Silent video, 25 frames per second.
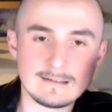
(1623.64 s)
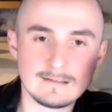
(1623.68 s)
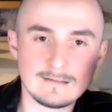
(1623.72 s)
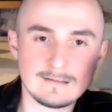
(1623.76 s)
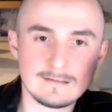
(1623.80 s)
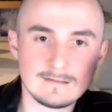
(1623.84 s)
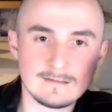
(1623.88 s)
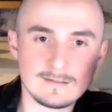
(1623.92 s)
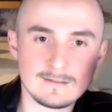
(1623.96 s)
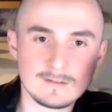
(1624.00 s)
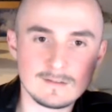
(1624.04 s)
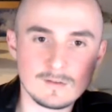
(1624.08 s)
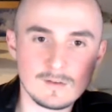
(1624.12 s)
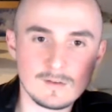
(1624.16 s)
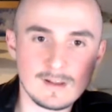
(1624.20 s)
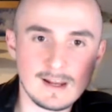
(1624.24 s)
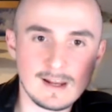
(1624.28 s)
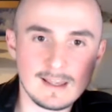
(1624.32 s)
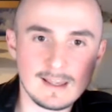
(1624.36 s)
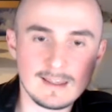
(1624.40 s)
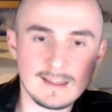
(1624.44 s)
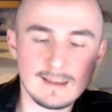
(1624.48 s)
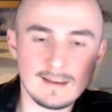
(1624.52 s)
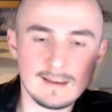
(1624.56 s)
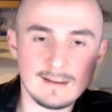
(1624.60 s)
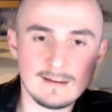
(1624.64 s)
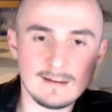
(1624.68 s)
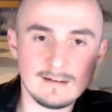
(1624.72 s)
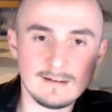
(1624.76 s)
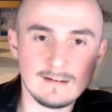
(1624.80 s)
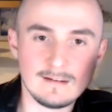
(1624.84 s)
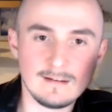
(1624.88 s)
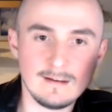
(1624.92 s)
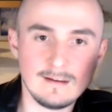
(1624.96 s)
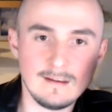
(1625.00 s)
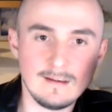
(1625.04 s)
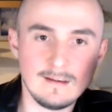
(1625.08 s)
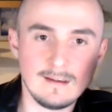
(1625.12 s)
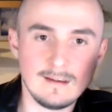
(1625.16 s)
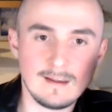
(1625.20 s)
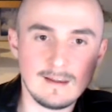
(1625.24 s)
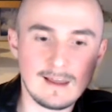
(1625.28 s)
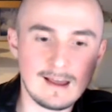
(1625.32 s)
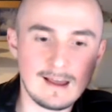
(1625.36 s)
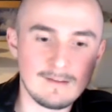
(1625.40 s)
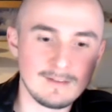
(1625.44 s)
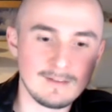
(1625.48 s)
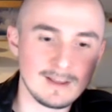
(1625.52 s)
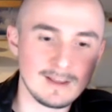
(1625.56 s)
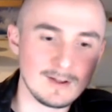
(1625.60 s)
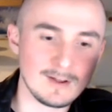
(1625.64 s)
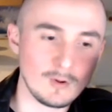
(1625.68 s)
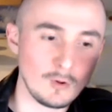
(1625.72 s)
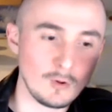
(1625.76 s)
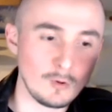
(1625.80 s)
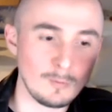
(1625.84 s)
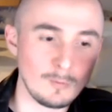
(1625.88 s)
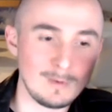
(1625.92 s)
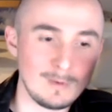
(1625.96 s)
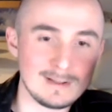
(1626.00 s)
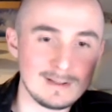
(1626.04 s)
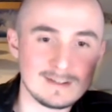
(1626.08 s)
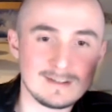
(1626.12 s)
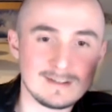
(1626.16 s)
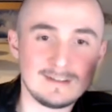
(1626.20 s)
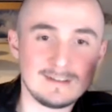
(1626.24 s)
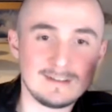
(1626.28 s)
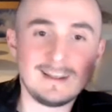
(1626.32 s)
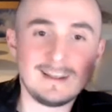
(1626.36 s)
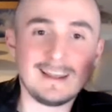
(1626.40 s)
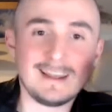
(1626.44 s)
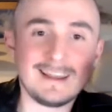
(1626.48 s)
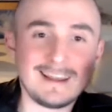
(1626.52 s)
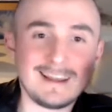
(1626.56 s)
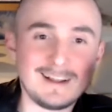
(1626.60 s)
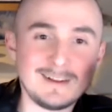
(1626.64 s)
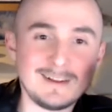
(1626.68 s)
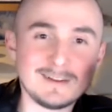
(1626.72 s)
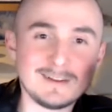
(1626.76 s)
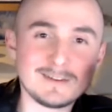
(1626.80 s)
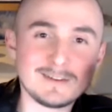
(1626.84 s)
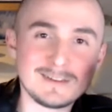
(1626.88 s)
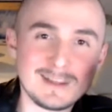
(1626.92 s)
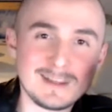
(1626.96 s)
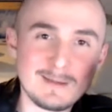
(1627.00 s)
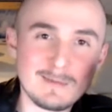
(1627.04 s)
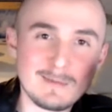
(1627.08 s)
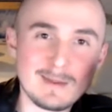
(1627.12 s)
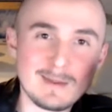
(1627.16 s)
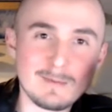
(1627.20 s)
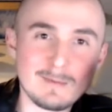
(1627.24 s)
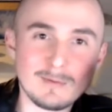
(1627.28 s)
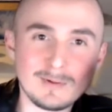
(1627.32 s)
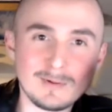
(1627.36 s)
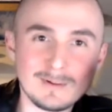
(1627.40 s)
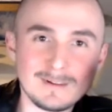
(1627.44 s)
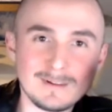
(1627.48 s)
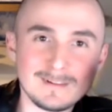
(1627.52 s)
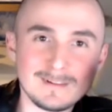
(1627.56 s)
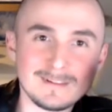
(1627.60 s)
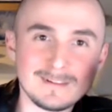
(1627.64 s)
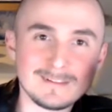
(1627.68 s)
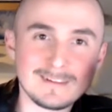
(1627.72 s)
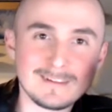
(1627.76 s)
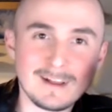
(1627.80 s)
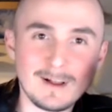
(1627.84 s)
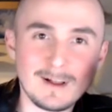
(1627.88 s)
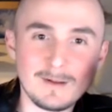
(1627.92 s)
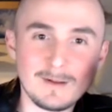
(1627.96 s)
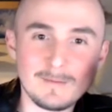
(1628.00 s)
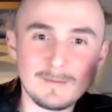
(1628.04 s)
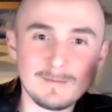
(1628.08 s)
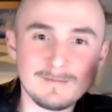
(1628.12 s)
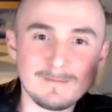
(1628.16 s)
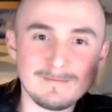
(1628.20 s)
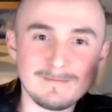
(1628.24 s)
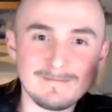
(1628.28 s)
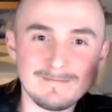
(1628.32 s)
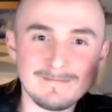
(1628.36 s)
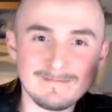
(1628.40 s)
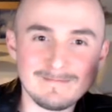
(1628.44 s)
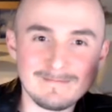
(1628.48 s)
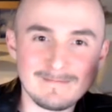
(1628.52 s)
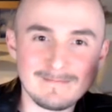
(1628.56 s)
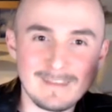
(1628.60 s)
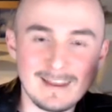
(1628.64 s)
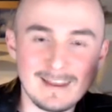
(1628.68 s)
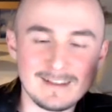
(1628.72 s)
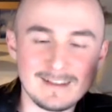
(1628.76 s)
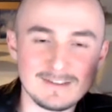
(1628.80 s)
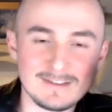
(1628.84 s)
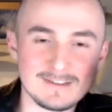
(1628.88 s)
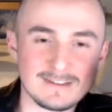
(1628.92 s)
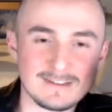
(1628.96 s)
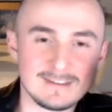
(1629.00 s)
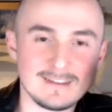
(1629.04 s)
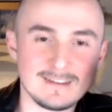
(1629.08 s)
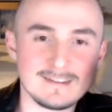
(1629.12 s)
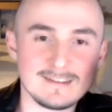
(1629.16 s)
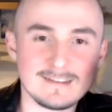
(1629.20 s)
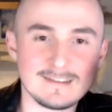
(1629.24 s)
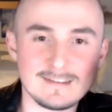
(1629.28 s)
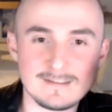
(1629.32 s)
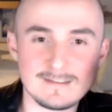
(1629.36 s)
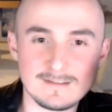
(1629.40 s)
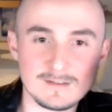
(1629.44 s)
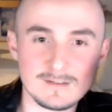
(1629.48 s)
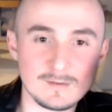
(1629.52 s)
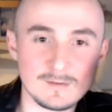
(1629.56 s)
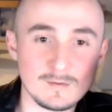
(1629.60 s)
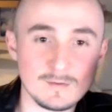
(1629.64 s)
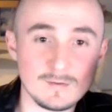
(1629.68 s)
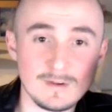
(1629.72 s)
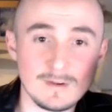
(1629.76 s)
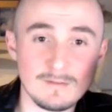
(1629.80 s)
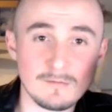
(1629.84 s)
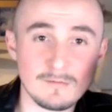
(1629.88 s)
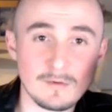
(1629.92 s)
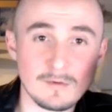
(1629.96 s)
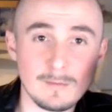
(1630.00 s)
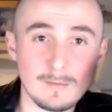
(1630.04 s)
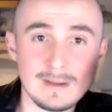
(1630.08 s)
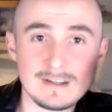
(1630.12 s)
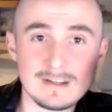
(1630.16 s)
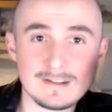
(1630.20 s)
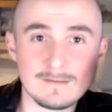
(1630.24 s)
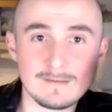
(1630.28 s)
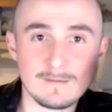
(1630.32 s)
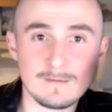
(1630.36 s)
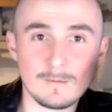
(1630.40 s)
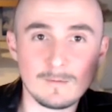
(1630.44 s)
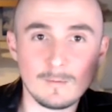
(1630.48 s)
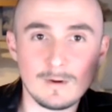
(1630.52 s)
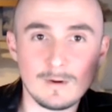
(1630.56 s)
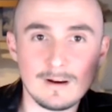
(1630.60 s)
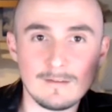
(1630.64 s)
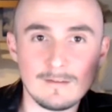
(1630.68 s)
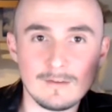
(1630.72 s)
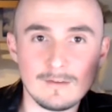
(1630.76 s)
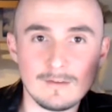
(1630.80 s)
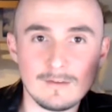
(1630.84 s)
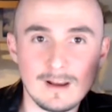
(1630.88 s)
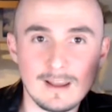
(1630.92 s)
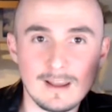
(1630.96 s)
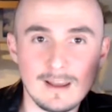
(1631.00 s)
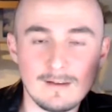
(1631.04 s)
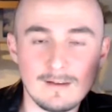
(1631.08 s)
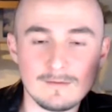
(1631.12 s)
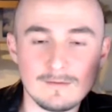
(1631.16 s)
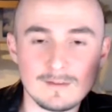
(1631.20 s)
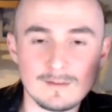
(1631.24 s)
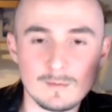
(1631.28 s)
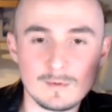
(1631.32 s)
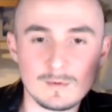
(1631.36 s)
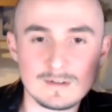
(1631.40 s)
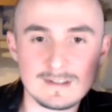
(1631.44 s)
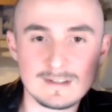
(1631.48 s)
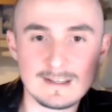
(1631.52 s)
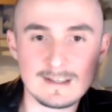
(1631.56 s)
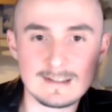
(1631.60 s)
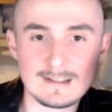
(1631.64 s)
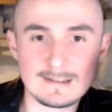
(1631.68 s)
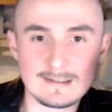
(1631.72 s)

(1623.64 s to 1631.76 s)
so that I can have like a whole bunch of like elderly people come and just listen to information, whatever I have to present.